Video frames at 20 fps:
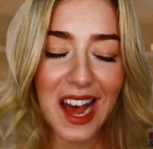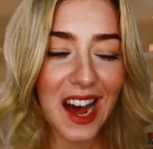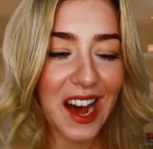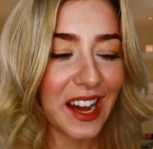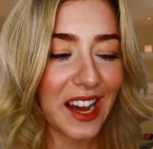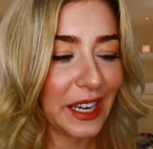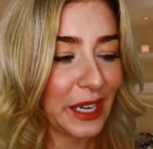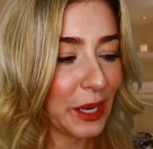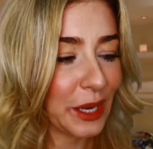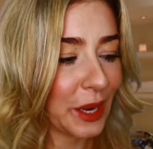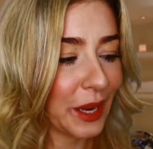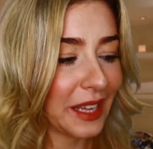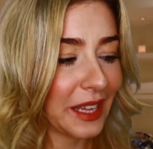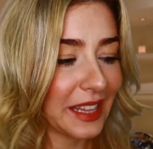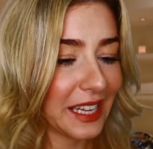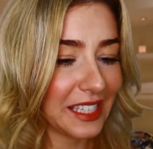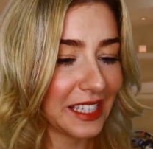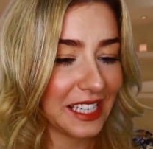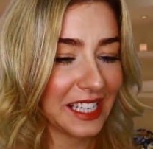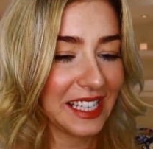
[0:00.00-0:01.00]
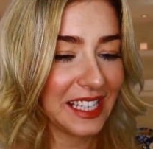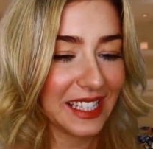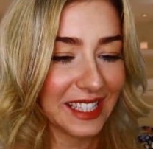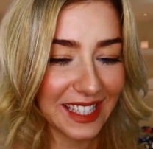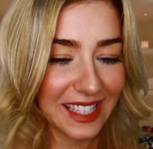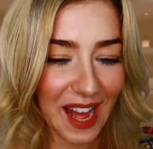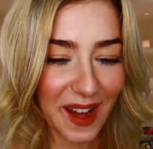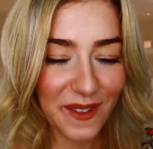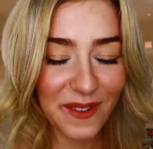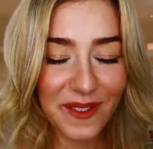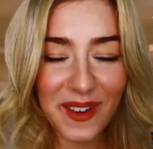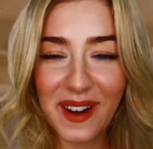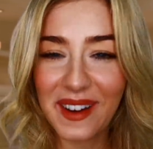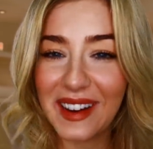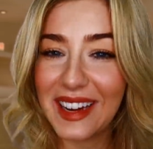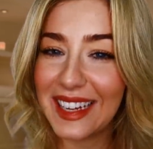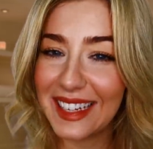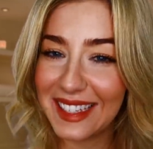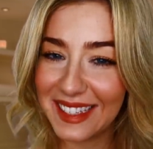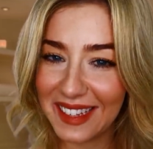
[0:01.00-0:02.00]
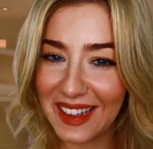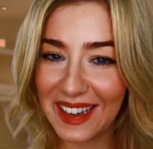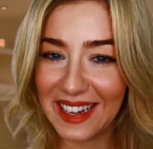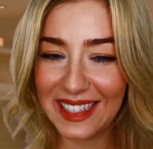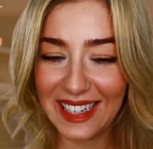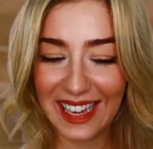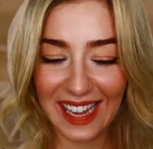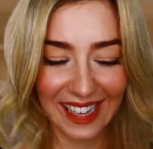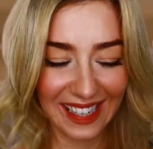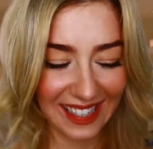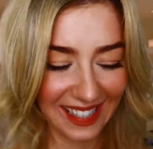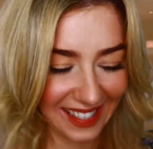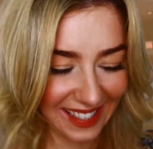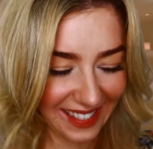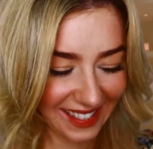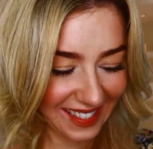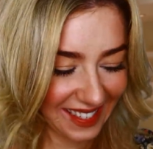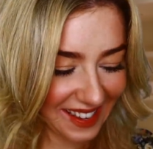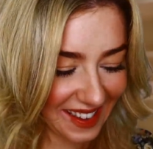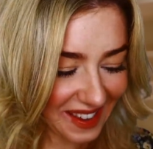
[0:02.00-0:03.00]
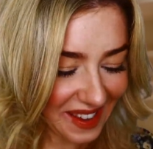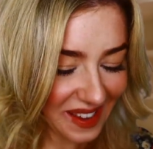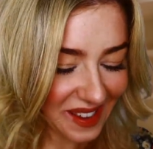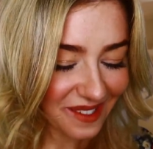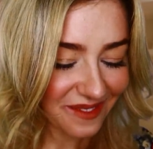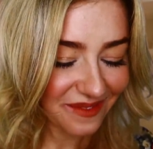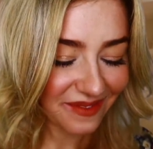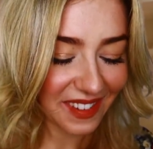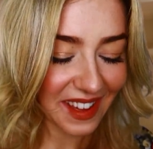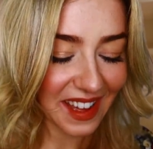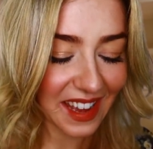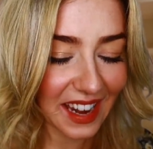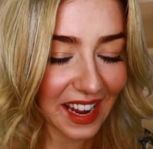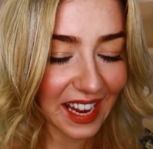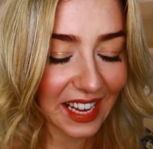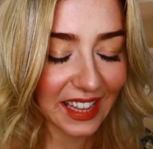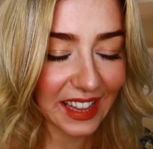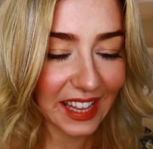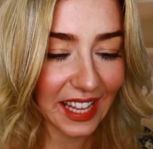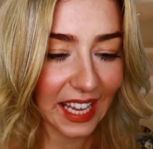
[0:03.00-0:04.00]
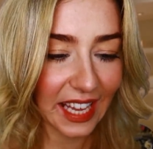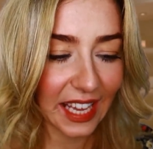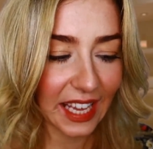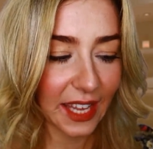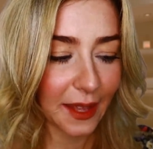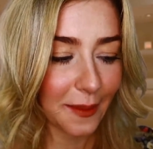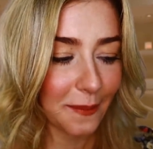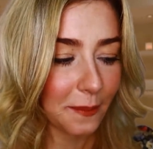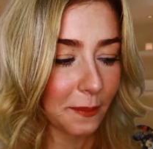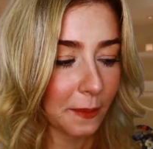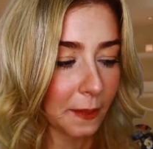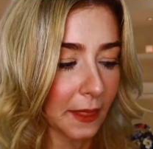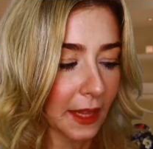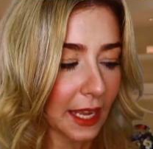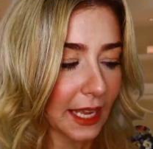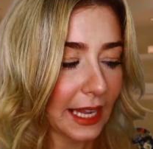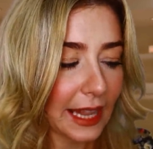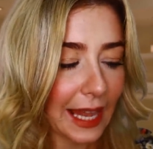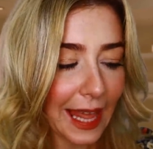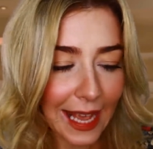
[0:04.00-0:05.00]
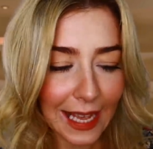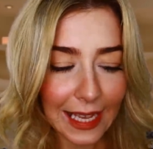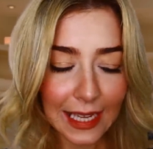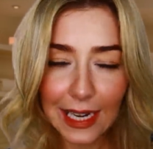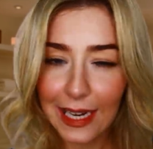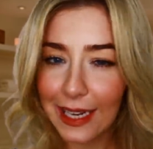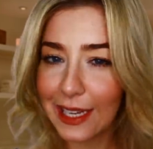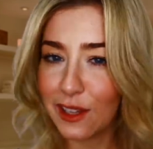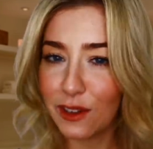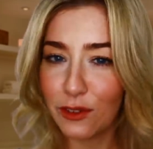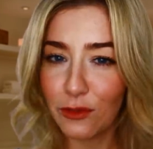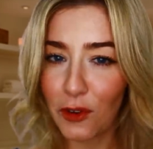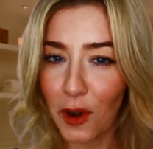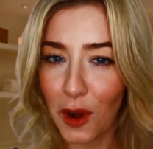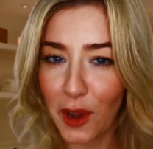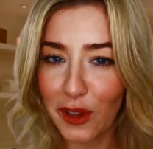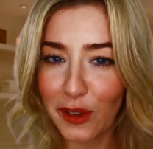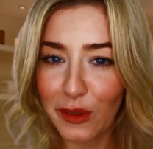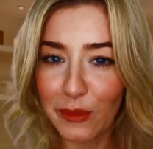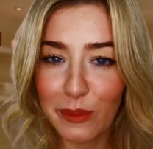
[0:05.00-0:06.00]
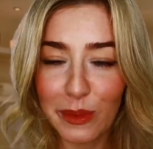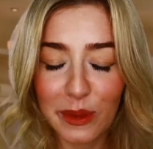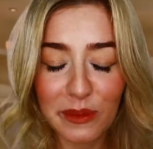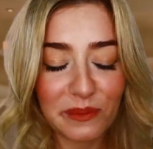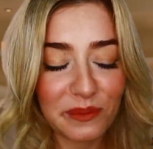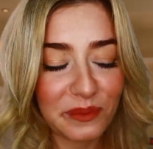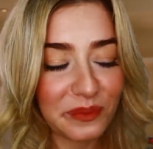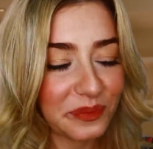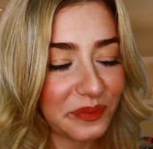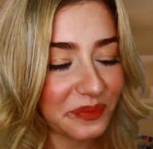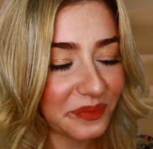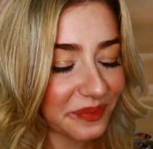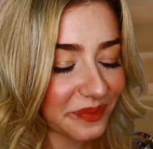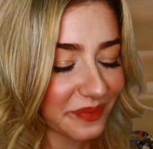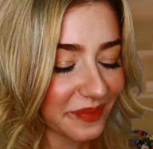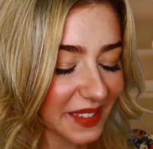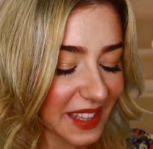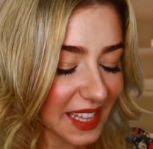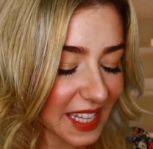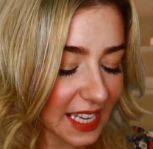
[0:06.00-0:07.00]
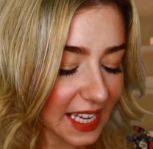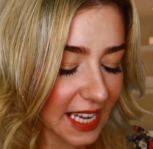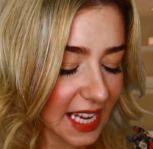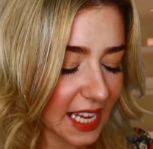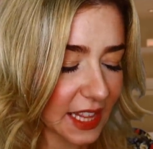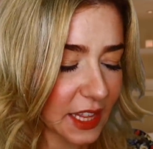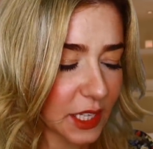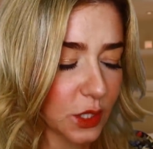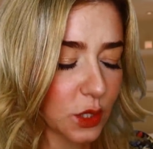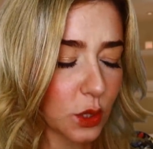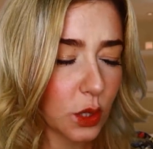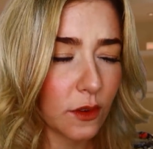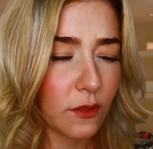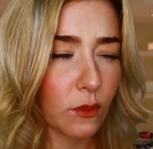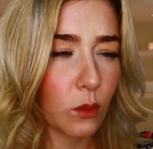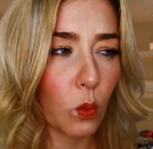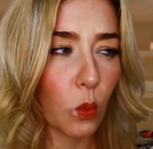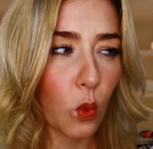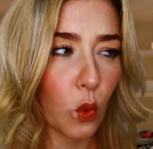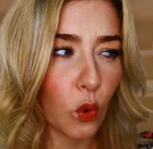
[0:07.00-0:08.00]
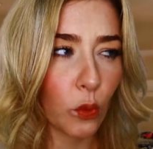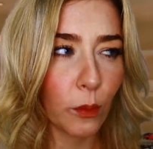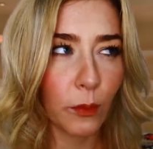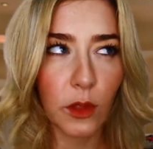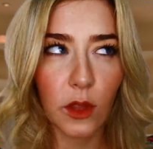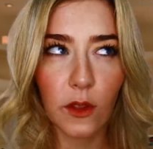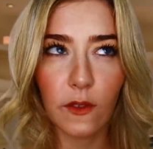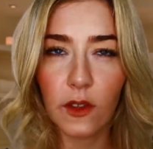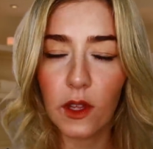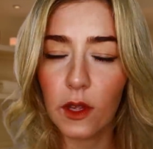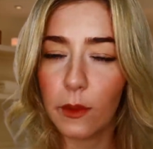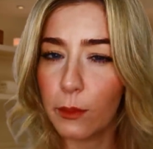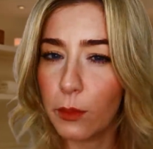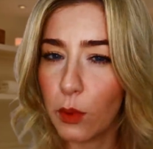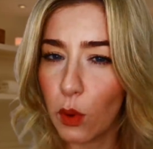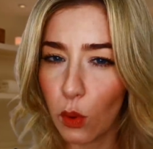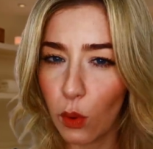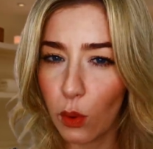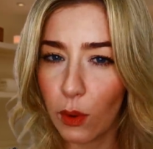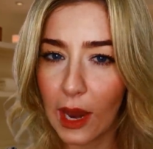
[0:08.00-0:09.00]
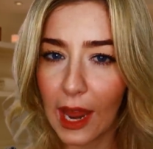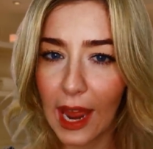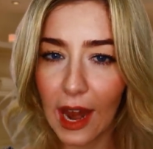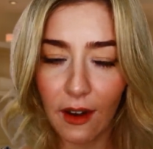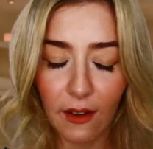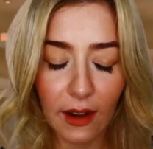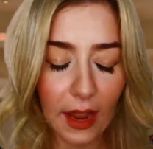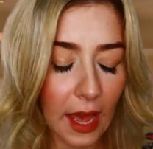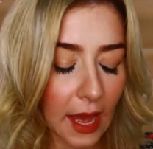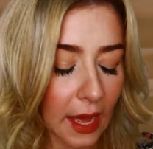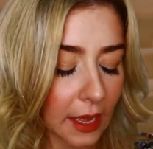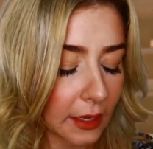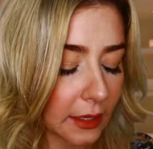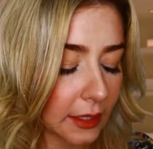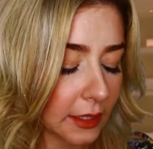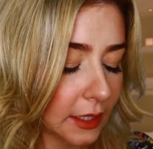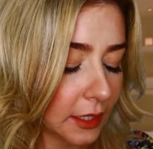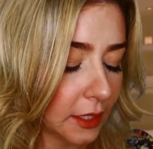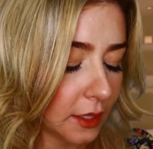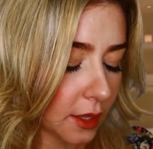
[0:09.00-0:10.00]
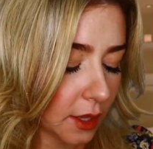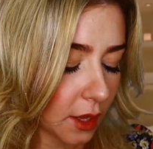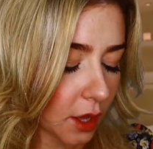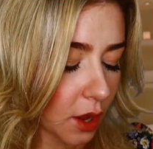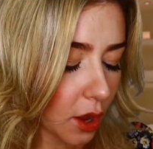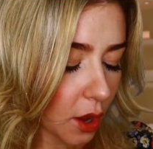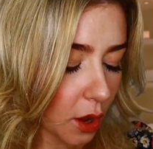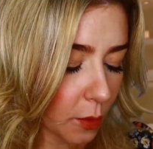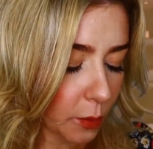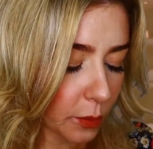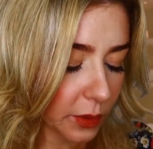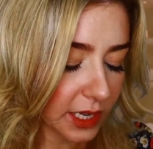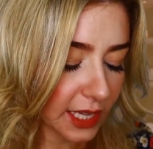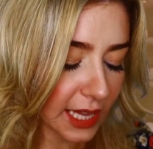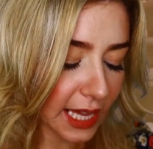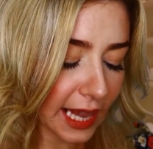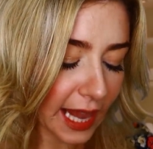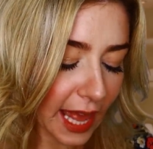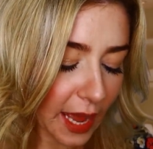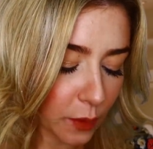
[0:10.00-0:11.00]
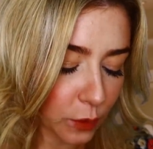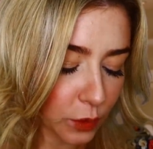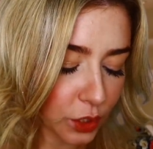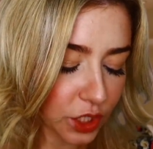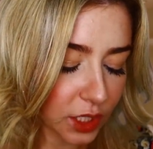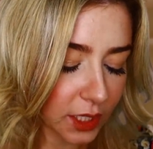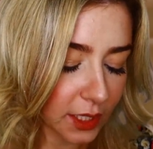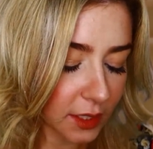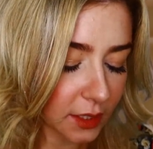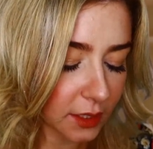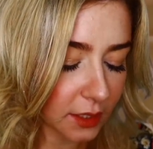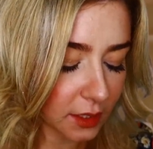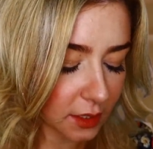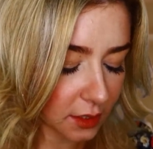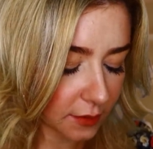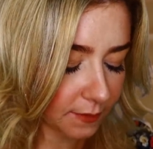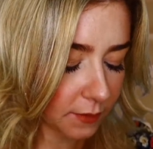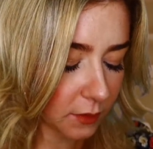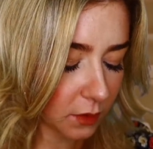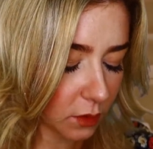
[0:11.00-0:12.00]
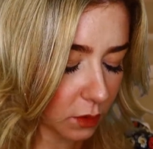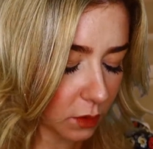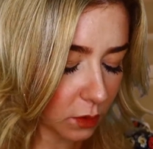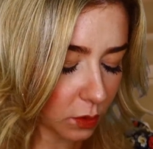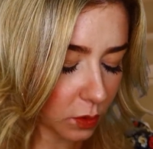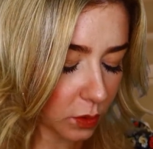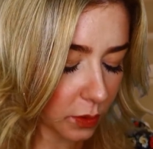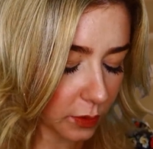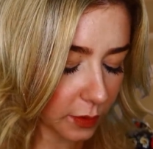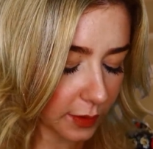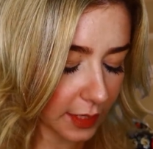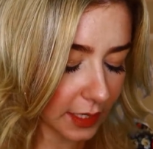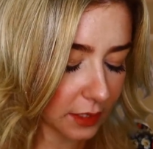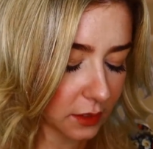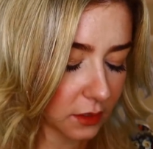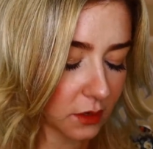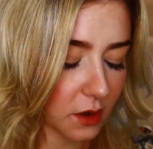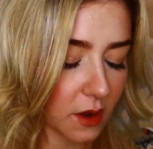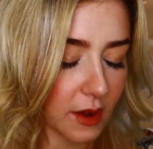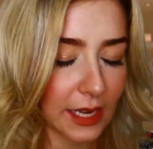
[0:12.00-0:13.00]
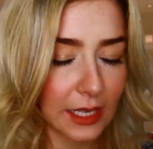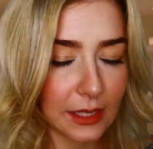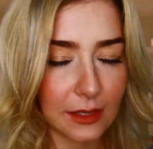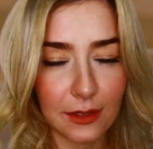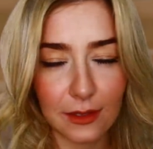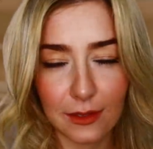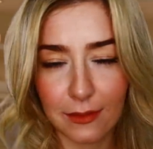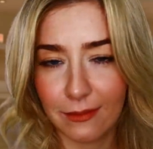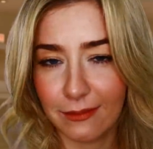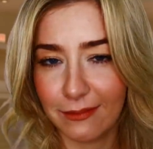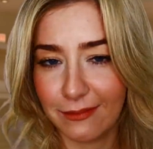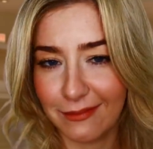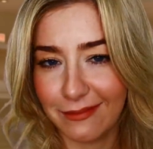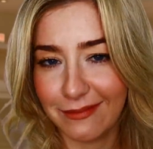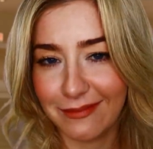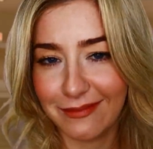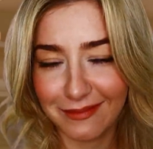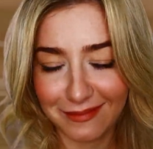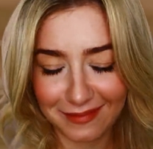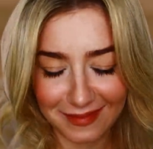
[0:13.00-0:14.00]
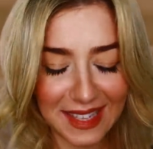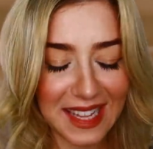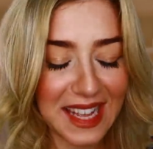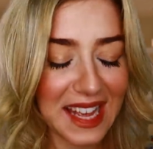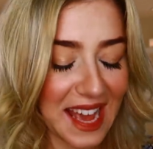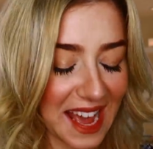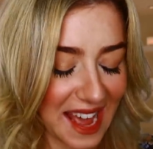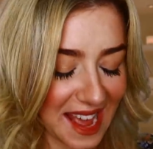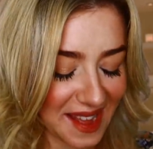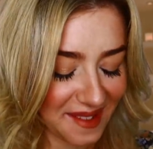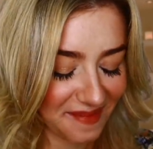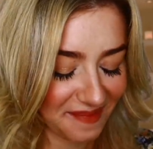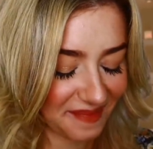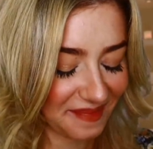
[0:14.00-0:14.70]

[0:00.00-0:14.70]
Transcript: I know that doesn't sound very exciting, but I think laying in a little robe in the sort of warmth of a pool area on one of the lounges, oh, that's nice. Yeah.